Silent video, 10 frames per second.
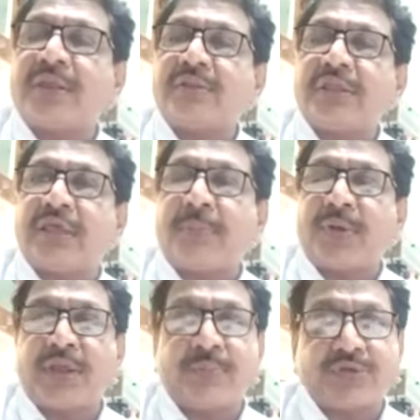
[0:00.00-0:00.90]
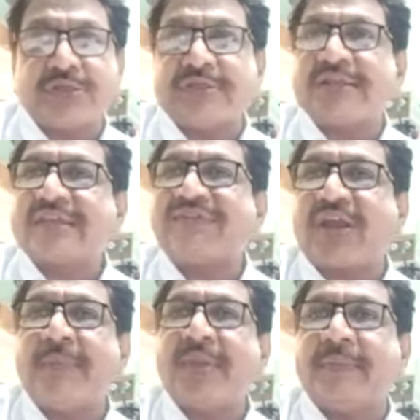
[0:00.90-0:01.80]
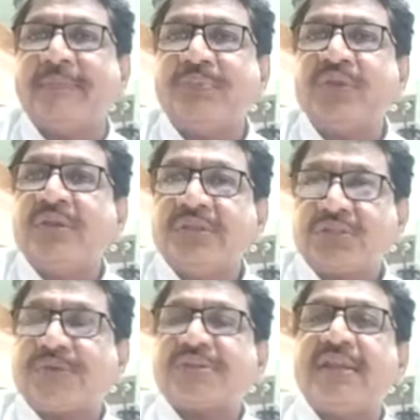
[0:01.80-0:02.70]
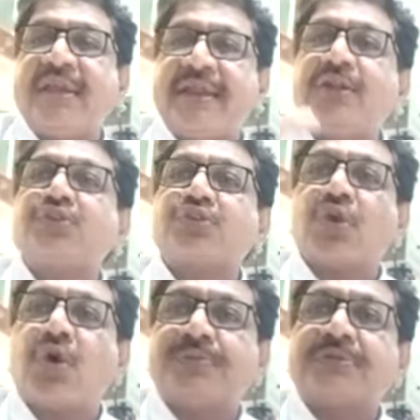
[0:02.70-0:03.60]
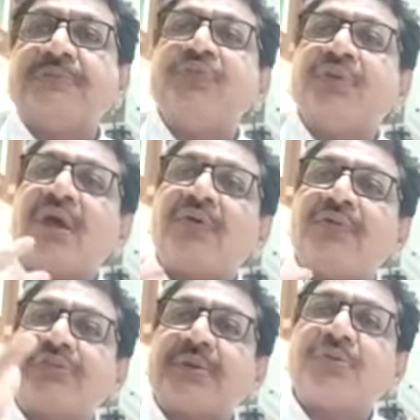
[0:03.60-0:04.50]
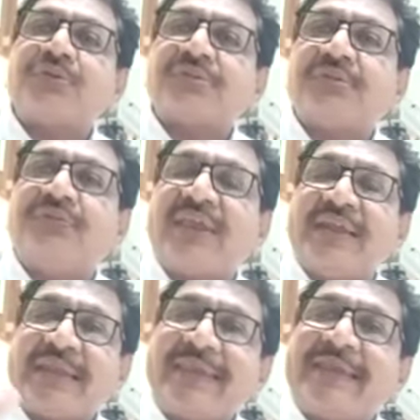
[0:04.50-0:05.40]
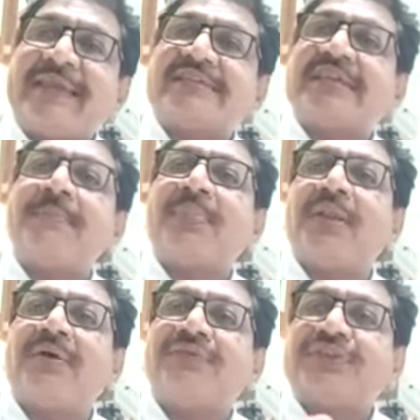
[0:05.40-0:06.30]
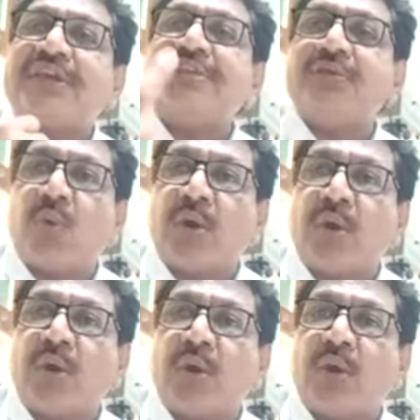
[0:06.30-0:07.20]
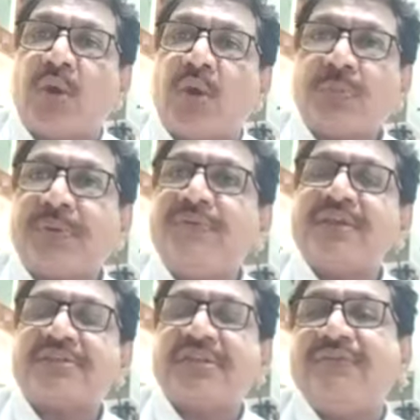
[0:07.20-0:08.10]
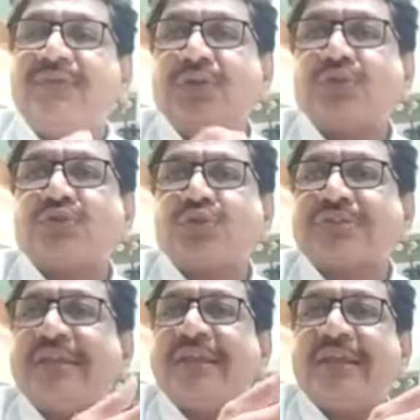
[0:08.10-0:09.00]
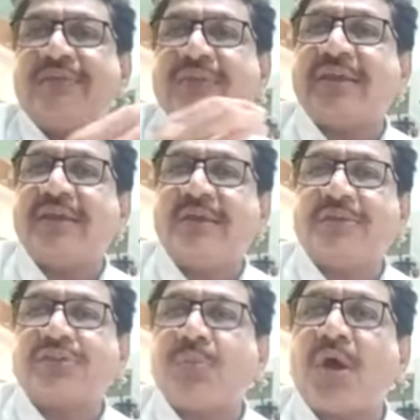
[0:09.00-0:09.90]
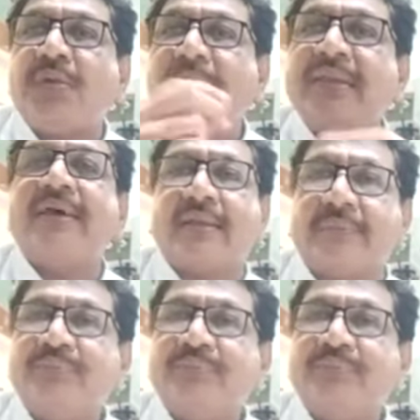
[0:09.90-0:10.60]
therapeutic procedures have come in, especially endoscopes. Now, suppose we can take an example of change in voice. So previously we used to see it with a small mirror.